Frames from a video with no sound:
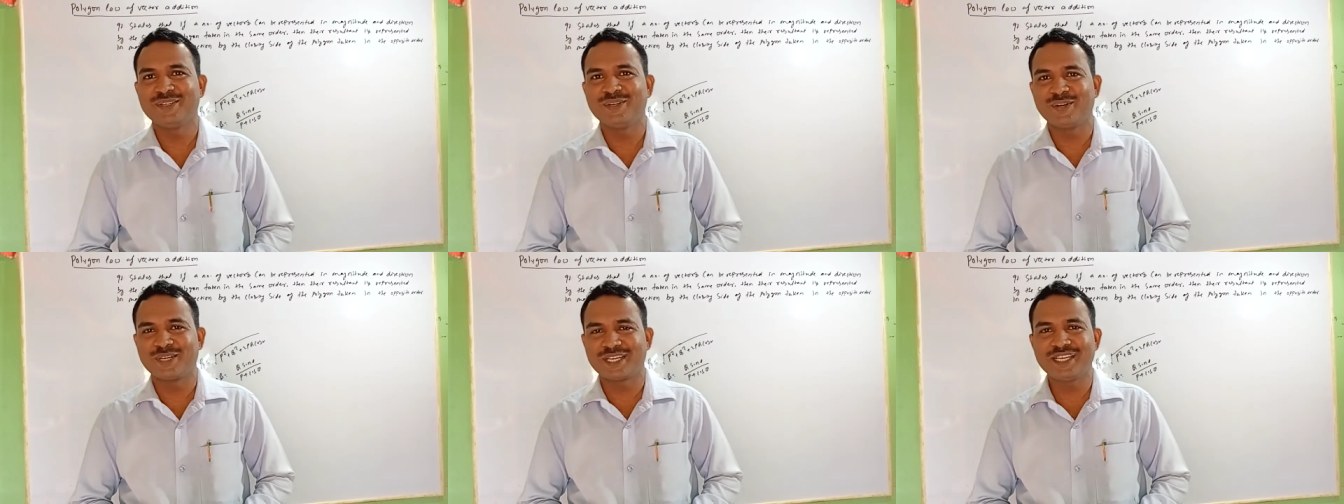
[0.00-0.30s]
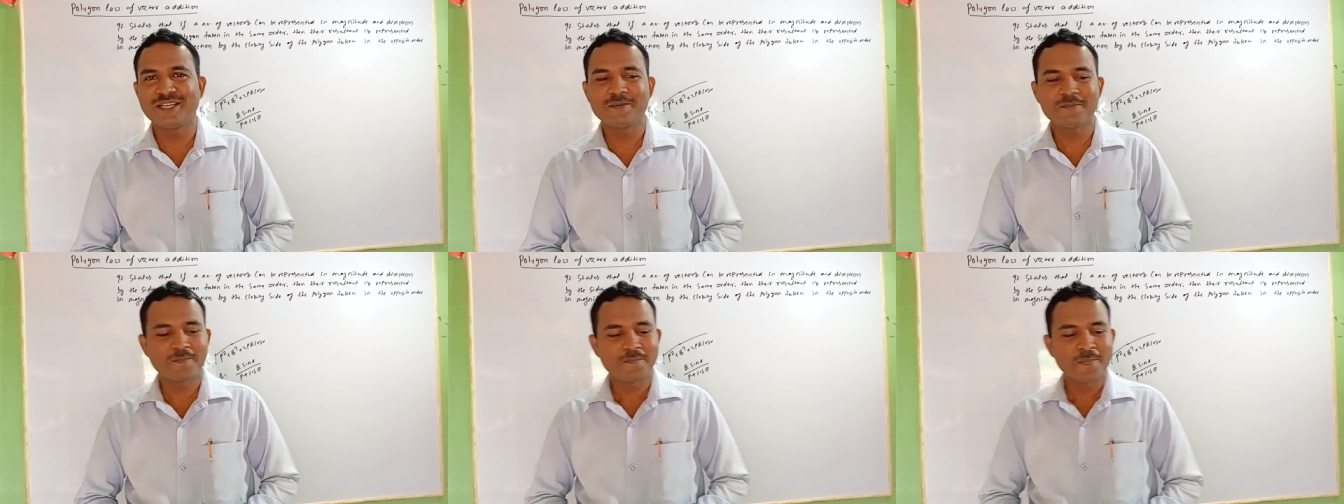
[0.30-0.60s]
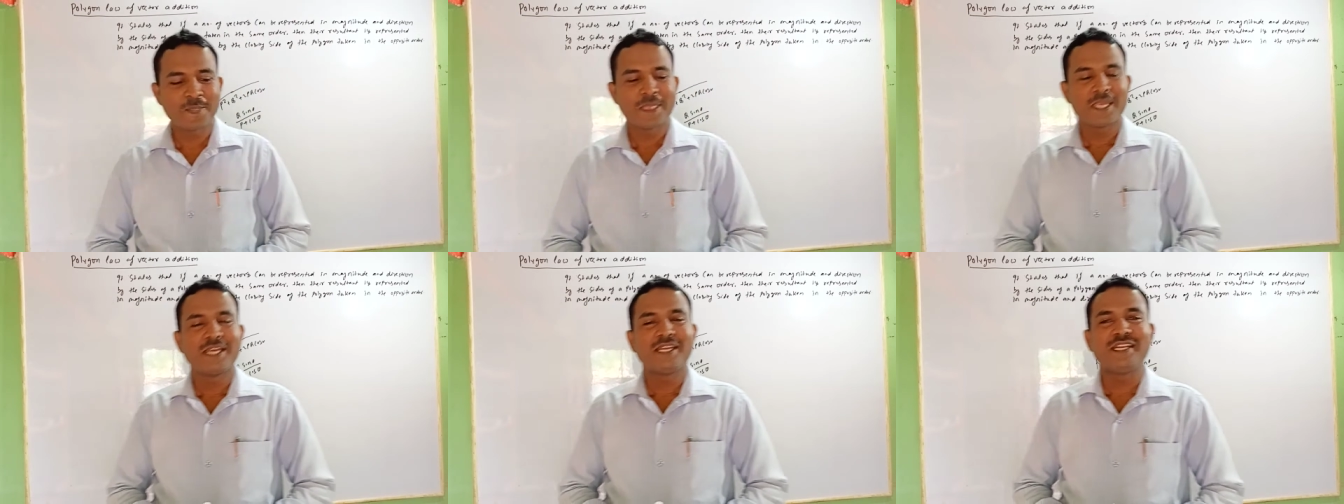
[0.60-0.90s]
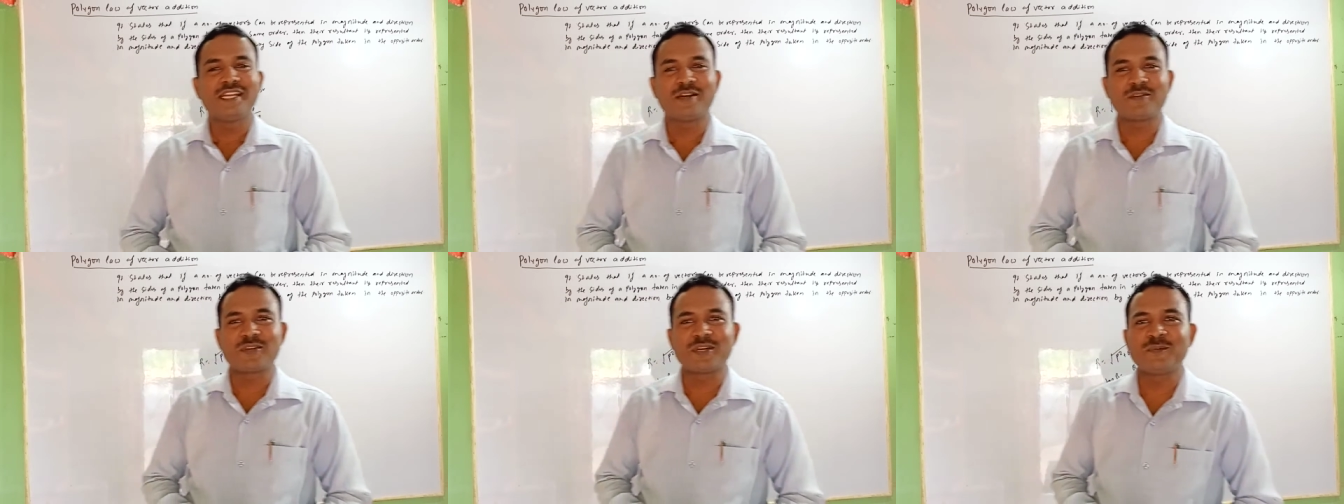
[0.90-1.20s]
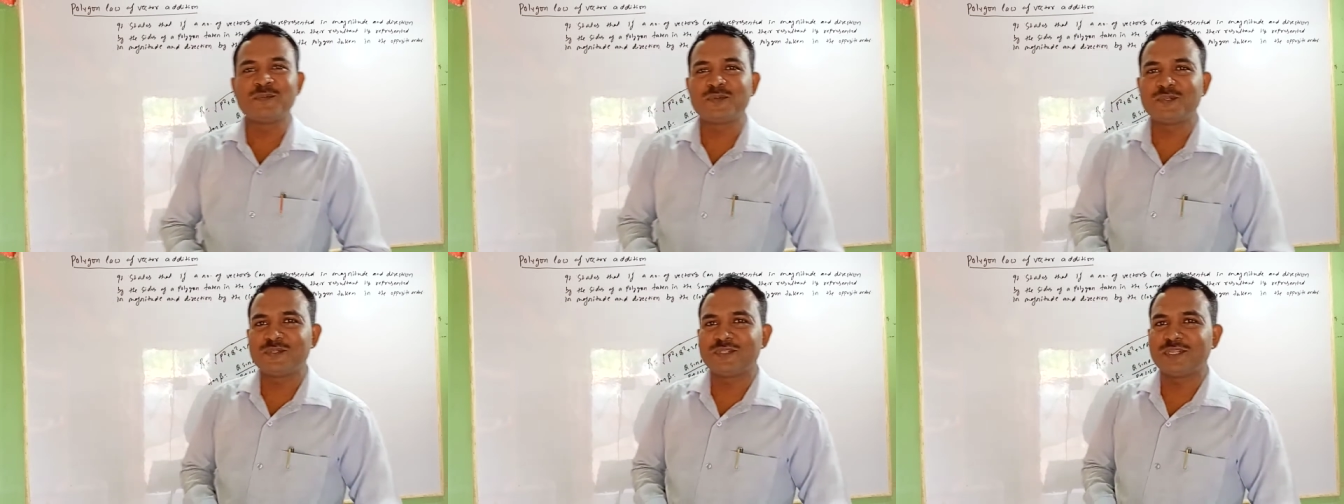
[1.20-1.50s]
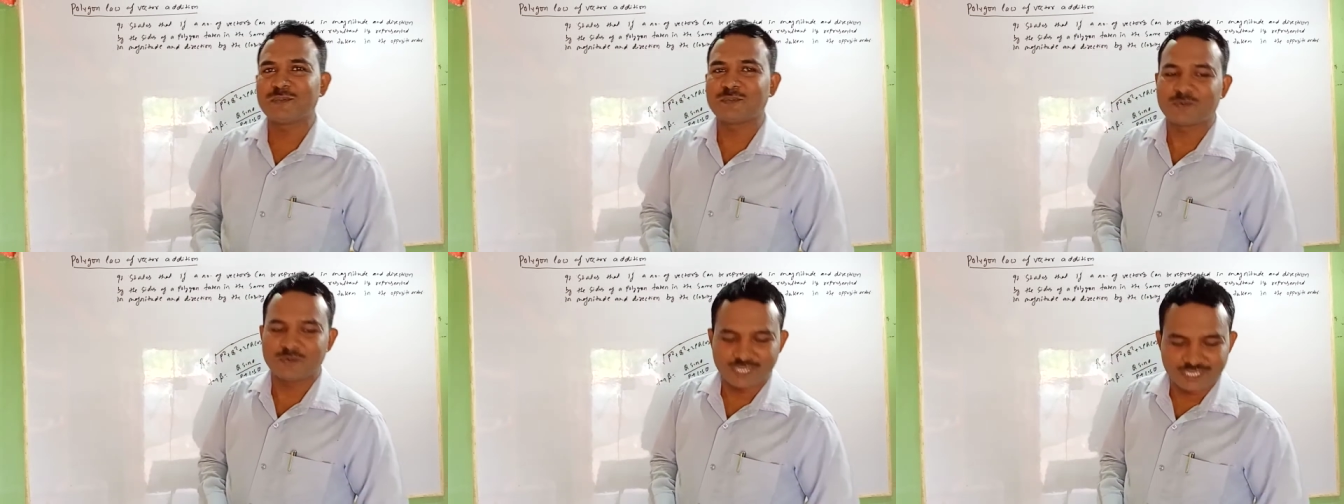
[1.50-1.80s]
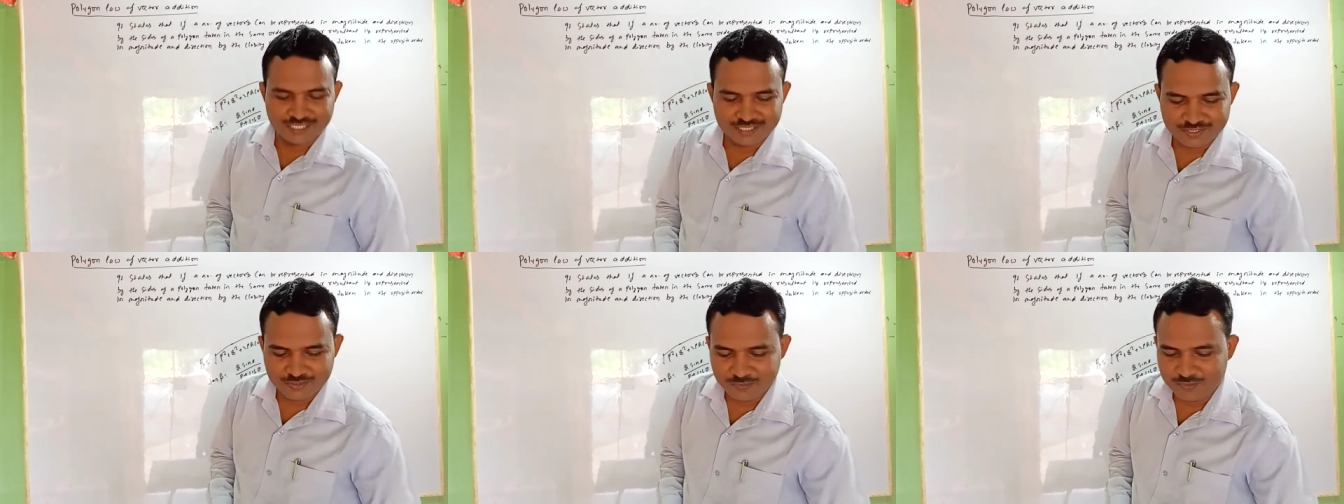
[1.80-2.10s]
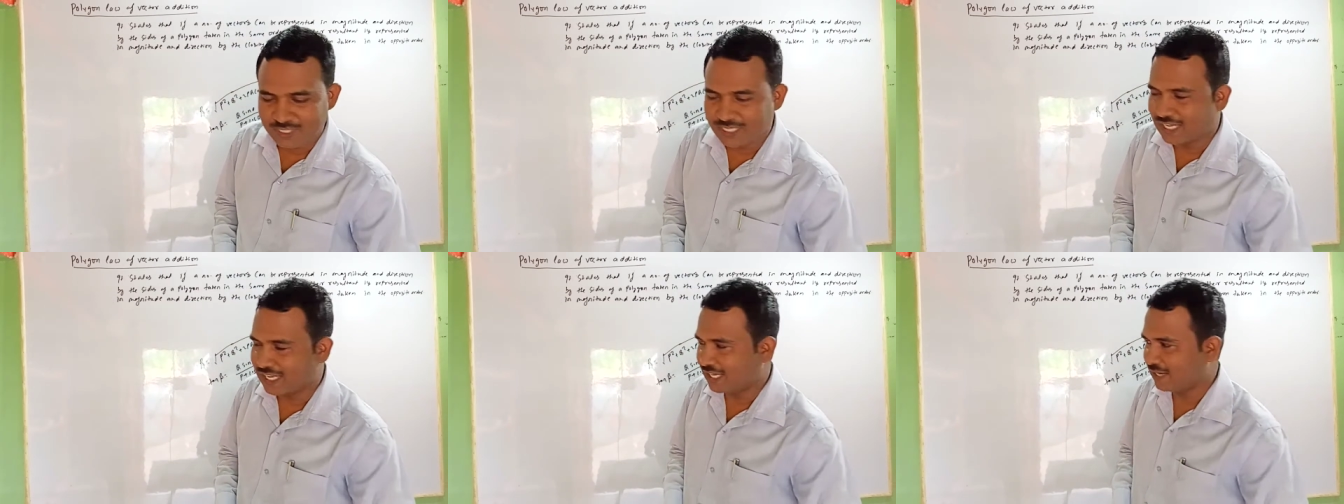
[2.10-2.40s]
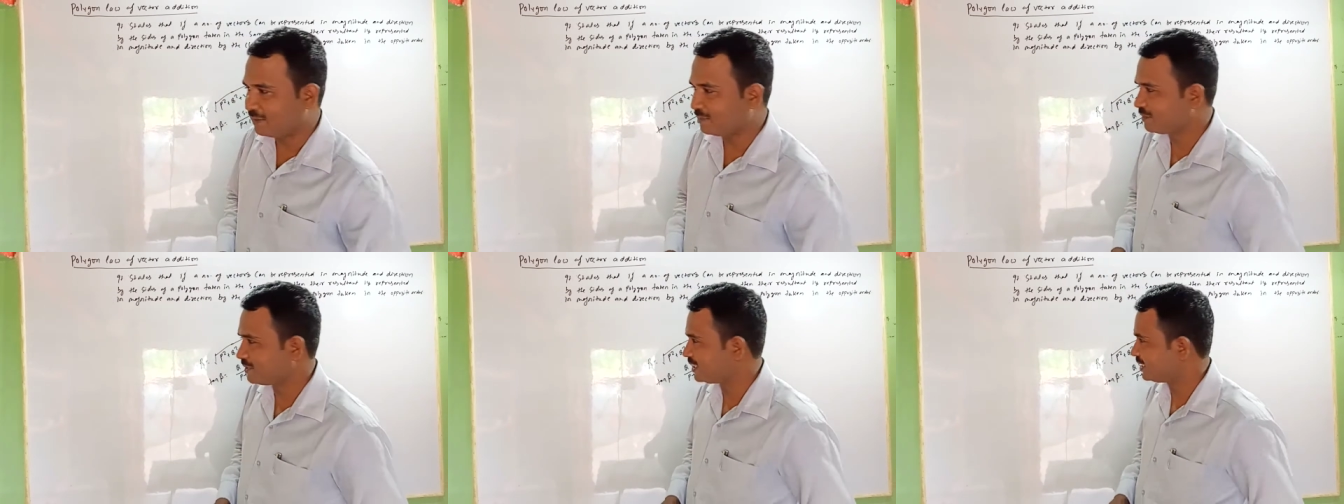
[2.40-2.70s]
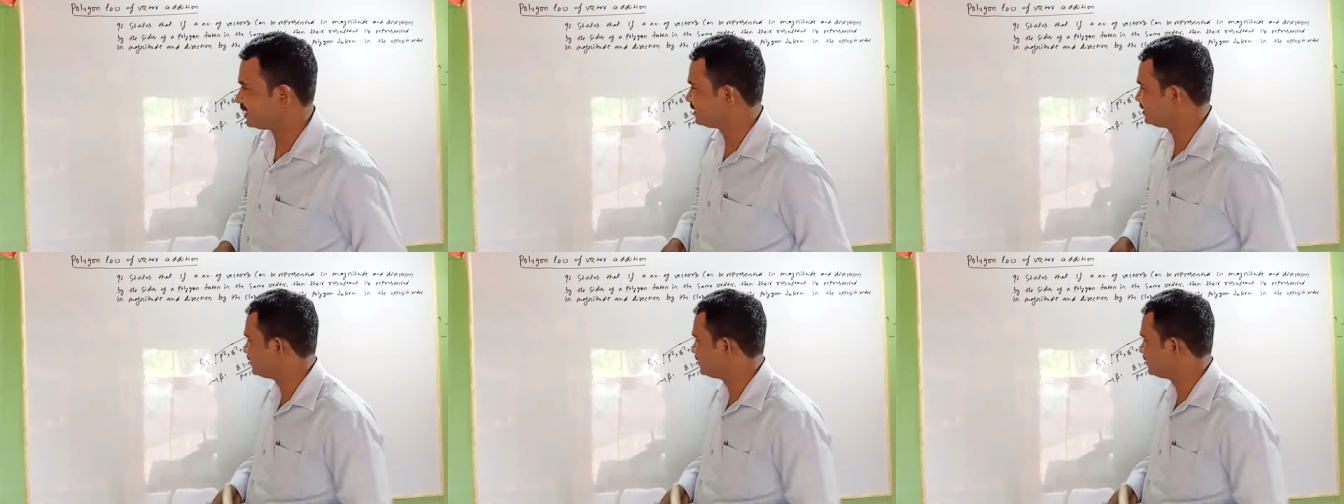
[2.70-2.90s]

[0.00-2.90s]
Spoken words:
Okay, now come to the points. We have the